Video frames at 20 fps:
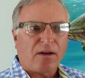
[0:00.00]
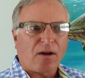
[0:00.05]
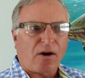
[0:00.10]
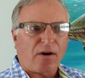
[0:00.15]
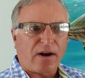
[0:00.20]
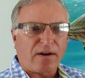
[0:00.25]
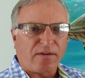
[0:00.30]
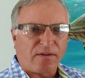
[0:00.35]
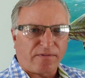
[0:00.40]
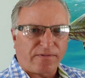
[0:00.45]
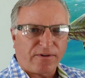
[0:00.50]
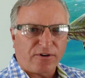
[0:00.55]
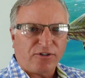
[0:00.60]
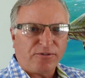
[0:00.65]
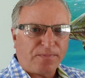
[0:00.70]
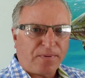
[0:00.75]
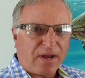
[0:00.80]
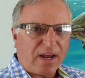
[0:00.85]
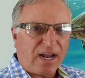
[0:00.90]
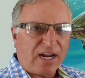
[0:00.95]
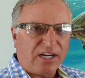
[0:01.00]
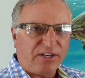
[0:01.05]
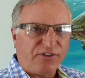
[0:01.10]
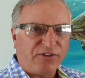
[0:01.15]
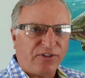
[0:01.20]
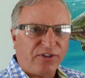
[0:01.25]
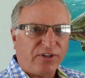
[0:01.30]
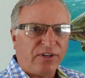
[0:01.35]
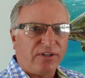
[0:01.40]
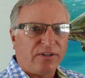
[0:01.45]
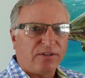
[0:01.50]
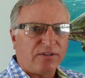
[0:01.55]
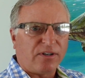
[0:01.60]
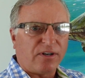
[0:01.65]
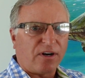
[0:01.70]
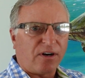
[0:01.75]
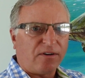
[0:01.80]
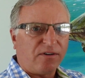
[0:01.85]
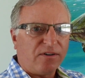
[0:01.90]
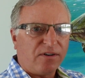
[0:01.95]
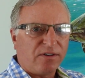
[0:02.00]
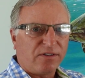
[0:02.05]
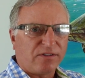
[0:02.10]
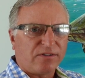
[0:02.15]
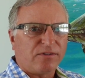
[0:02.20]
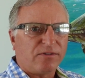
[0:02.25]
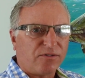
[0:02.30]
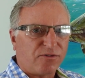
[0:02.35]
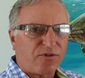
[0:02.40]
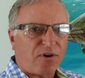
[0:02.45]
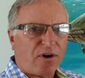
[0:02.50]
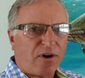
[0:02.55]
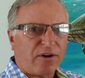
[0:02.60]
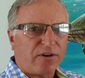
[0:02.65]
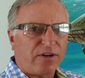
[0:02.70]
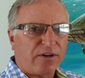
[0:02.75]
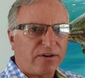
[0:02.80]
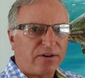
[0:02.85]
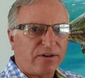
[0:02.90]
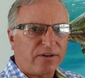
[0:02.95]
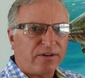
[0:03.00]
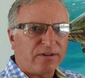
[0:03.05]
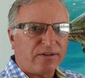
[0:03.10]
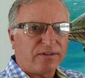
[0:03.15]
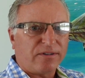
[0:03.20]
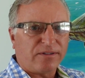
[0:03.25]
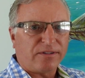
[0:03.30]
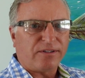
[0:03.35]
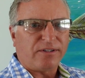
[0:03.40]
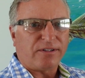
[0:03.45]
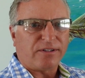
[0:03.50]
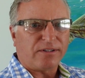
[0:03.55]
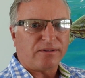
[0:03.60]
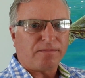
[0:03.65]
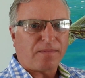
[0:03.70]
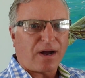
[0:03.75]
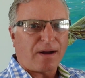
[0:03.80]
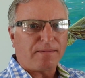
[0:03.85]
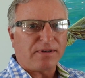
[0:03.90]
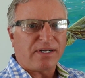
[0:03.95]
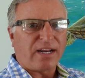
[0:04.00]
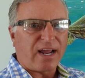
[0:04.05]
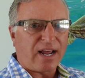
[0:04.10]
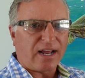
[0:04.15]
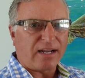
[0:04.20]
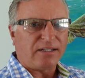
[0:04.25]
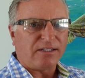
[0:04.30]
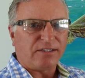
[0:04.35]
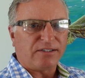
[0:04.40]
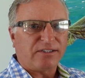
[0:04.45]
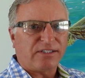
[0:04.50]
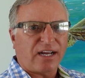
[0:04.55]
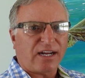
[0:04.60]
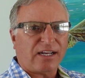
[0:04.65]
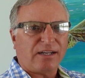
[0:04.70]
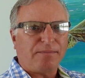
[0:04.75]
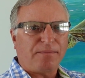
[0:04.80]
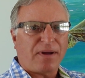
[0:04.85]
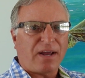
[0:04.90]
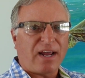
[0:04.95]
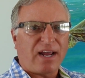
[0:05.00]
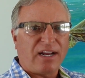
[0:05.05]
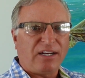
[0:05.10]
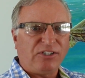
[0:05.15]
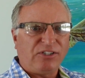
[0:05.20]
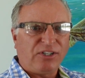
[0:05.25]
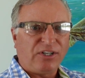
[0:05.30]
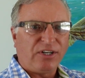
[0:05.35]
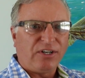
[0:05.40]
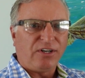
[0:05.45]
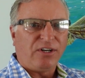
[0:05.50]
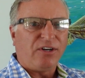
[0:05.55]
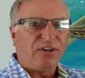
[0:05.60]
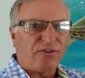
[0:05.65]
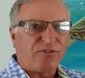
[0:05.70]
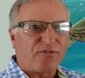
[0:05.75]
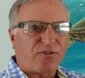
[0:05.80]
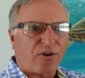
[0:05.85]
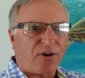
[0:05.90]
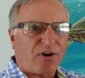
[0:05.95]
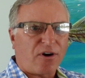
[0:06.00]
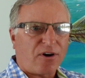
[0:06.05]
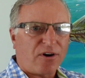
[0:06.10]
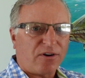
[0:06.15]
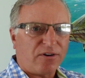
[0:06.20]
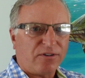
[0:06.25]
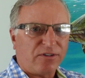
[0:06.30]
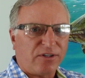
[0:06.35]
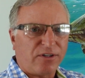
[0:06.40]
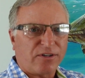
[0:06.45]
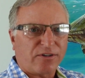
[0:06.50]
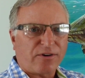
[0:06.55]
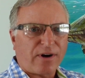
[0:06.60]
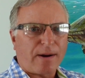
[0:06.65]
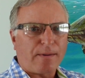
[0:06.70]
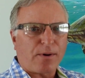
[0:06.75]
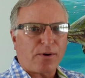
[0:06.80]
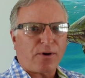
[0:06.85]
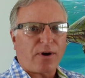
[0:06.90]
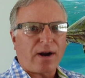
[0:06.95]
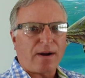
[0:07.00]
all right, the first page, you know, draw your mom and dad. Your second page, draw your grandma and